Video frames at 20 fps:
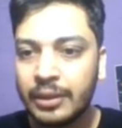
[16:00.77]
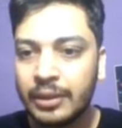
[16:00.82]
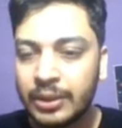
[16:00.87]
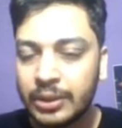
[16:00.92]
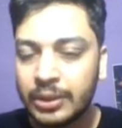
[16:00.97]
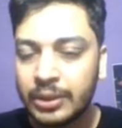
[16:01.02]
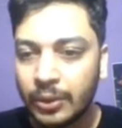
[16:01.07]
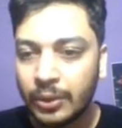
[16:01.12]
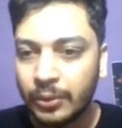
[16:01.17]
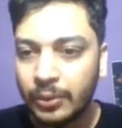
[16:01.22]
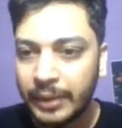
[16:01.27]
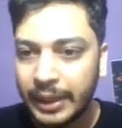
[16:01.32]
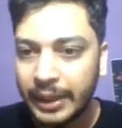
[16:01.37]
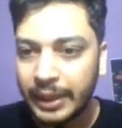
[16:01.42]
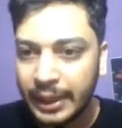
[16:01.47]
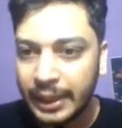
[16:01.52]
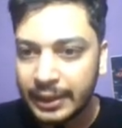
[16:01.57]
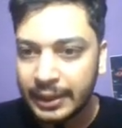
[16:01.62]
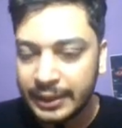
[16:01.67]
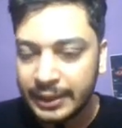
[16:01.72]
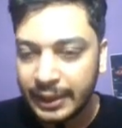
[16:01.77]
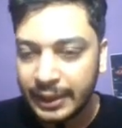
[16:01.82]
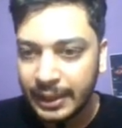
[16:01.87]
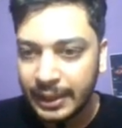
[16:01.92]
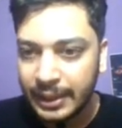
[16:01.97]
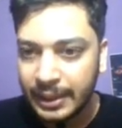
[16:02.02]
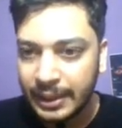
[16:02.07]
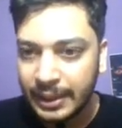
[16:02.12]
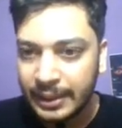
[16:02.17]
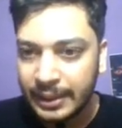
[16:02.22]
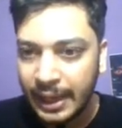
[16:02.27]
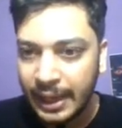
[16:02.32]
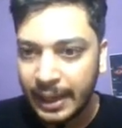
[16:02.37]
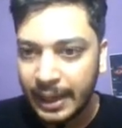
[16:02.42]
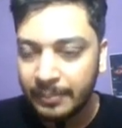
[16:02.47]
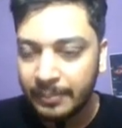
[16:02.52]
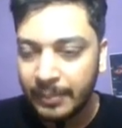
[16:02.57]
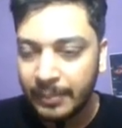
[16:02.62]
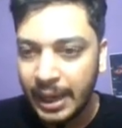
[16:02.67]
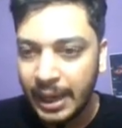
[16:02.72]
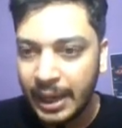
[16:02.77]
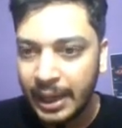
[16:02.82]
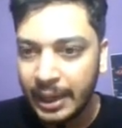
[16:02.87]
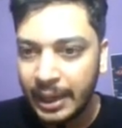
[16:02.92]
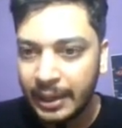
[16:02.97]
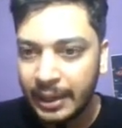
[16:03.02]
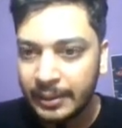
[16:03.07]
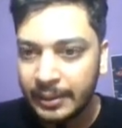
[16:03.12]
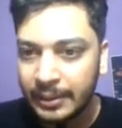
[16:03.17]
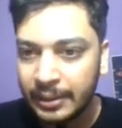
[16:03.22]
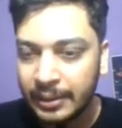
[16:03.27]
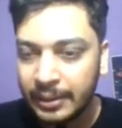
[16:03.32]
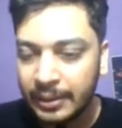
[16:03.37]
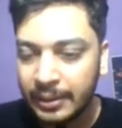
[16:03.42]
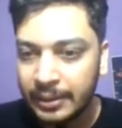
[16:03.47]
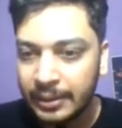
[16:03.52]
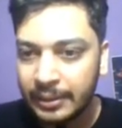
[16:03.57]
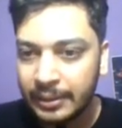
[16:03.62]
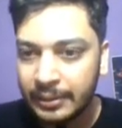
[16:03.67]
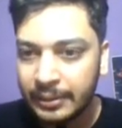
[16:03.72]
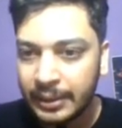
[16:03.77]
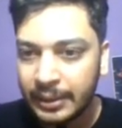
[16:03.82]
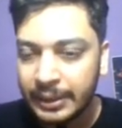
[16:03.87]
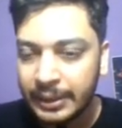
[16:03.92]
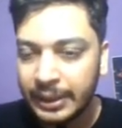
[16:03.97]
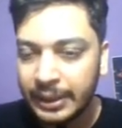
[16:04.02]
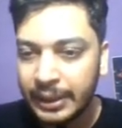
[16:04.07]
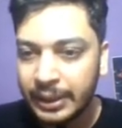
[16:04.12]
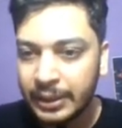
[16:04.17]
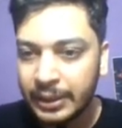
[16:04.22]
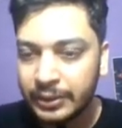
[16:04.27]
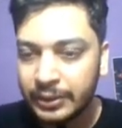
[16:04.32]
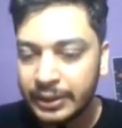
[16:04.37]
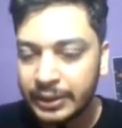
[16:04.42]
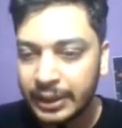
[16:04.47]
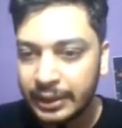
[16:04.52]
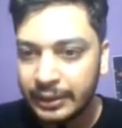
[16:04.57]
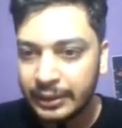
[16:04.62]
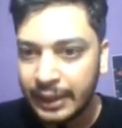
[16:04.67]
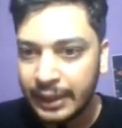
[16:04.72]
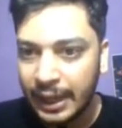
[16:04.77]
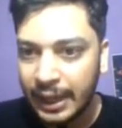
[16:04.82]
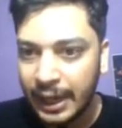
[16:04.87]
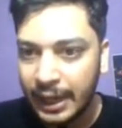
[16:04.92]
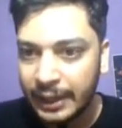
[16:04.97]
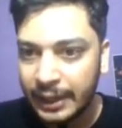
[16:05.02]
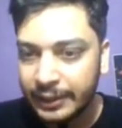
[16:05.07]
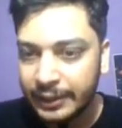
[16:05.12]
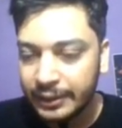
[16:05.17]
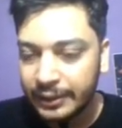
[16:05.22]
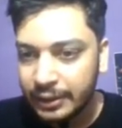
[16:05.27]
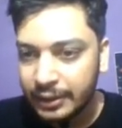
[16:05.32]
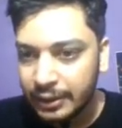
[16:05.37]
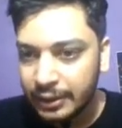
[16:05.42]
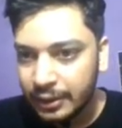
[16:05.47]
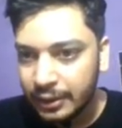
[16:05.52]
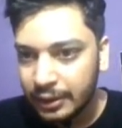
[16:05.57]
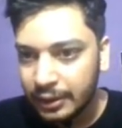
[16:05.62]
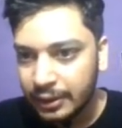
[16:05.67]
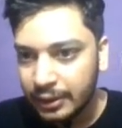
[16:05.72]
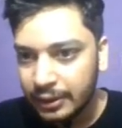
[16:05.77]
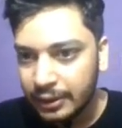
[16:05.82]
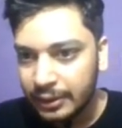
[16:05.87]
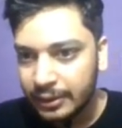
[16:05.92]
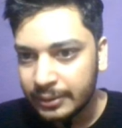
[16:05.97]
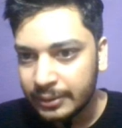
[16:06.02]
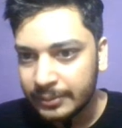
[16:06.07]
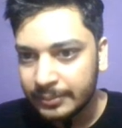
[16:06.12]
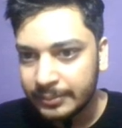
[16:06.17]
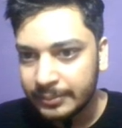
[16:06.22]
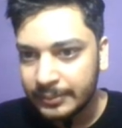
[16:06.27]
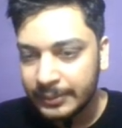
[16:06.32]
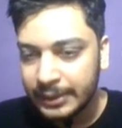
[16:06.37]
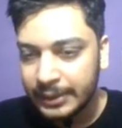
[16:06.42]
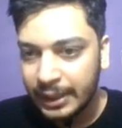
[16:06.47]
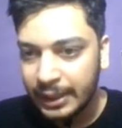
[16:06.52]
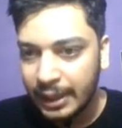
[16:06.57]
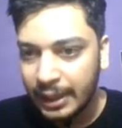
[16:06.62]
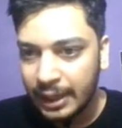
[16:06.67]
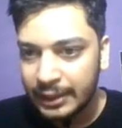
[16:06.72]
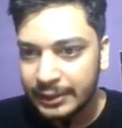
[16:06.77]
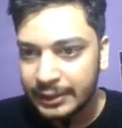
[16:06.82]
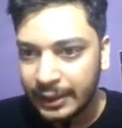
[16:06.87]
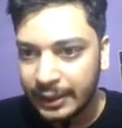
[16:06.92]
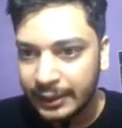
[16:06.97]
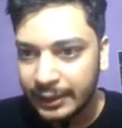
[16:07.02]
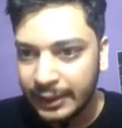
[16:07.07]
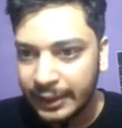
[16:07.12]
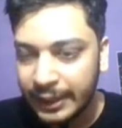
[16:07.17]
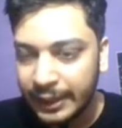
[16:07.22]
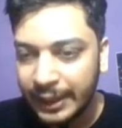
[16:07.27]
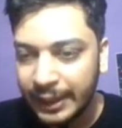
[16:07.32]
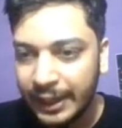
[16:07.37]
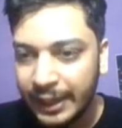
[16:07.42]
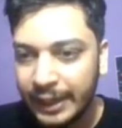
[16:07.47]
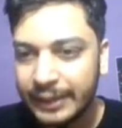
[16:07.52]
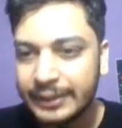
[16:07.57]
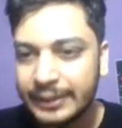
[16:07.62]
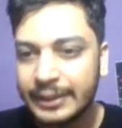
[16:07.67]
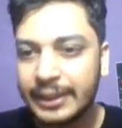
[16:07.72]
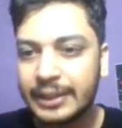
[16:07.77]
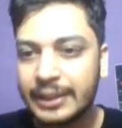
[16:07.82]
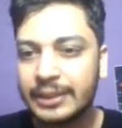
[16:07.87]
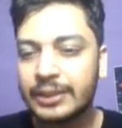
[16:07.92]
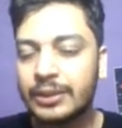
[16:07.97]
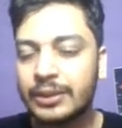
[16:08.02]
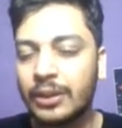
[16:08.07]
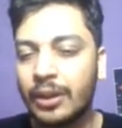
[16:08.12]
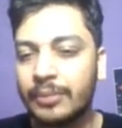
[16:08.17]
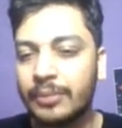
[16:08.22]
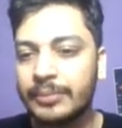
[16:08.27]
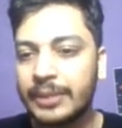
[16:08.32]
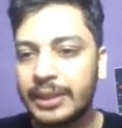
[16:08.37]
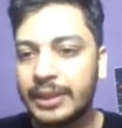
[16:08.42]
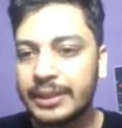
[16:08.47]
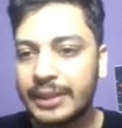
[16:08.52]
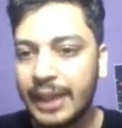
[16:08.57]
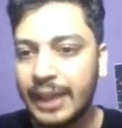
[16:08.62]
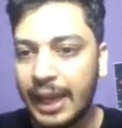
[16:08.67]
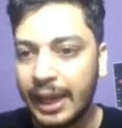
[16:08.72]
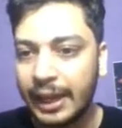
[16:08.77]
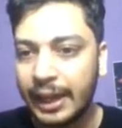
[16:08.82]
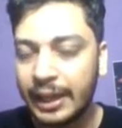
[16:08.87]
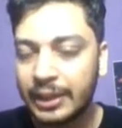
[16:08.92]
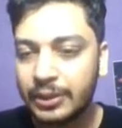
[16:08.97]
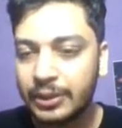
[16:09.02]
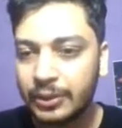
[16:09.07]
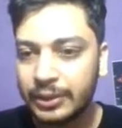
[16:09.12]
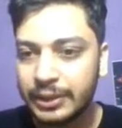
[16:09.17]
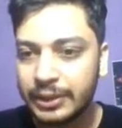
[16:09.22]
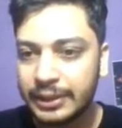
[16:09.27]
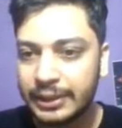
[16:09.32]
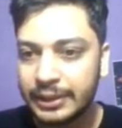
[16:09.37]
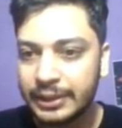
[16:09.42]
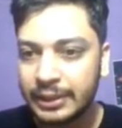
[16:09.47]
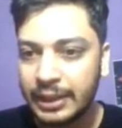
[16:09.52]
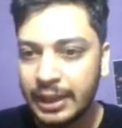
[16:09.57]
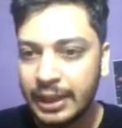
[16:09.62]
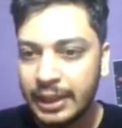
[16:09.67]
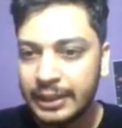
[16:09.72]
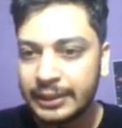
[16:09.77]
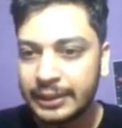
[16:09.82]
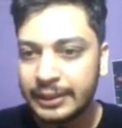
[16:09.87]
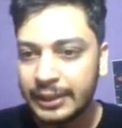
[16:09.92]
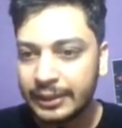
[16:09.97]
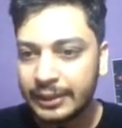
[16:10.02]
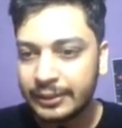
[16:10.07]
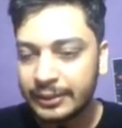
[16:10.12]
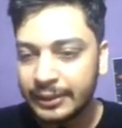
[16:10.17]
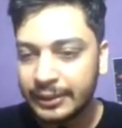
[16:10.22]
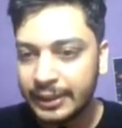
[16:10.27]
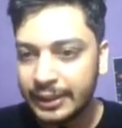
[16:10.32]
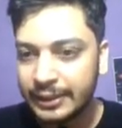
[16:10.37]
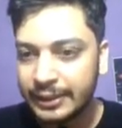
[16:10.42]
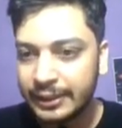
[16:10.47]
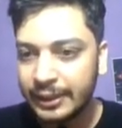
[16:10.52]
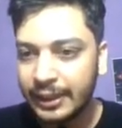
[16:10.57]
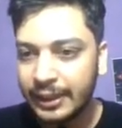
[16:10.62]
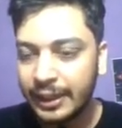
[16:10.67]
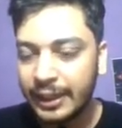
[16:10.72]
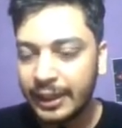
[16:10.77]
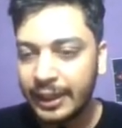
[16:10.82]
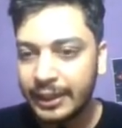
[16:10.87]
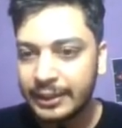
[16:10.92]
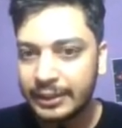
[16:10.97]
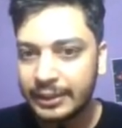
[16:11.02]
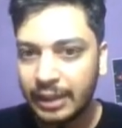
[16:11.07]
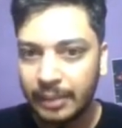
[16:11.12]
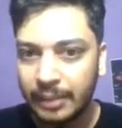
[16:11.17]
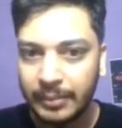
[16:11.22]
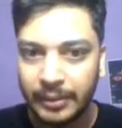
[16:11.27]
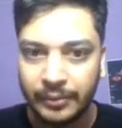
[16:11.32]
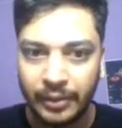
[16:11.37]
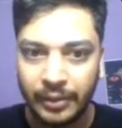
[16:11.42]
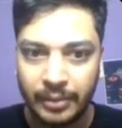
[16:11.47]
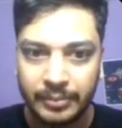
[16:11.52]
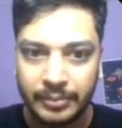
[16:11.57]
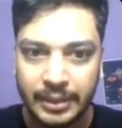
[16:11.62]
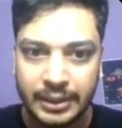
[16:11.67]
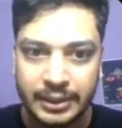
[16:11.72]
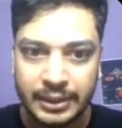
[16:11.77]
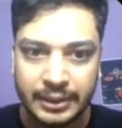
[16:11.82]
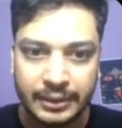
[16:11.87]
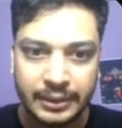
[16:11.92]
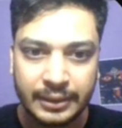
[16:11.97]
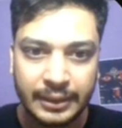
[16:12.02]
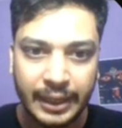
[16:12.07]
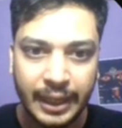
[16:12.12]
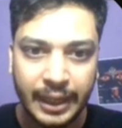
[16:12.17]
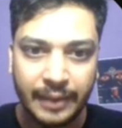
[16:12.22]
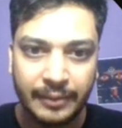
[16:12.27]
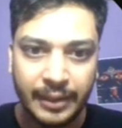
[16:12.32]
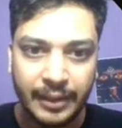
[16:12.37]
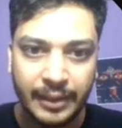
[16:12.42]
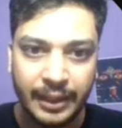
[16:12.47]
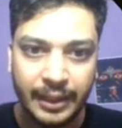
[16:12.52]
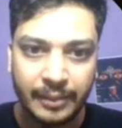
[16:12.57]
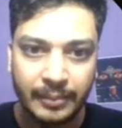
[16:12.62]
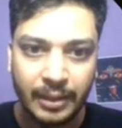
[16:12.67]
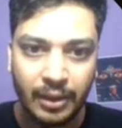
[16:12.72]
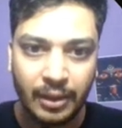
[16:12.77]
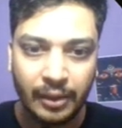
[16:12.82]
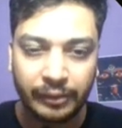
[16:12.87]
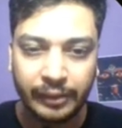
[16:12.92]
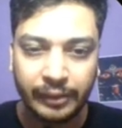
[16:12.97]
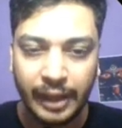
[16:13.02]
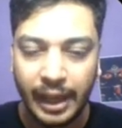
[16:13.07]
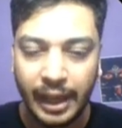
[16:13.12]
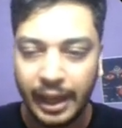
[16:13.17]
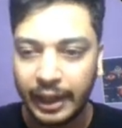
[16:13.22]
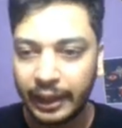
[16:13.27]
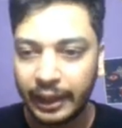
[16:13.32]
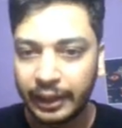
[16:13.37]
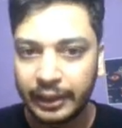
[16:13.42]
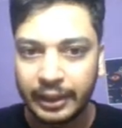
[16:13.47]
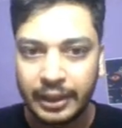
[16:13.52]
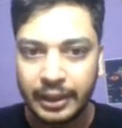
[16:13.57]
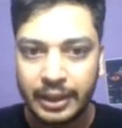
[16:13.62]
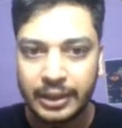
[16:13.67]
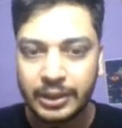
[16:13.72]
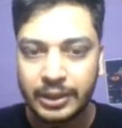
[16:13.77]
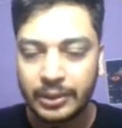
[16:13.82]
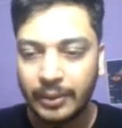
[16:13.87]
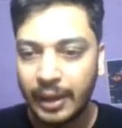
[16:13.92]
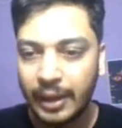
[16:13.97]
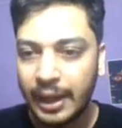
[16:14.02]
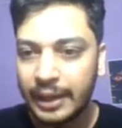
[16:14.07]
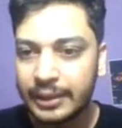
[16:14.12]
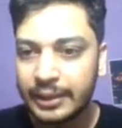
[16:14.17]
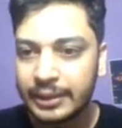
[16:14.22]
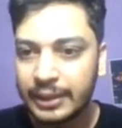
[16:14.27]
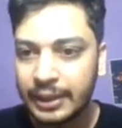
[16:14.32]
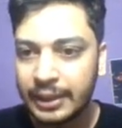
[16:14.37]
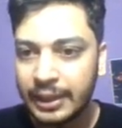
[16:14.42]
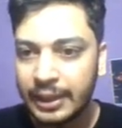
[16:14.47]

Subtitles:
So we can say that by deducing that there are certain indexes of this array. So this grid is coming from this state variable of array squares.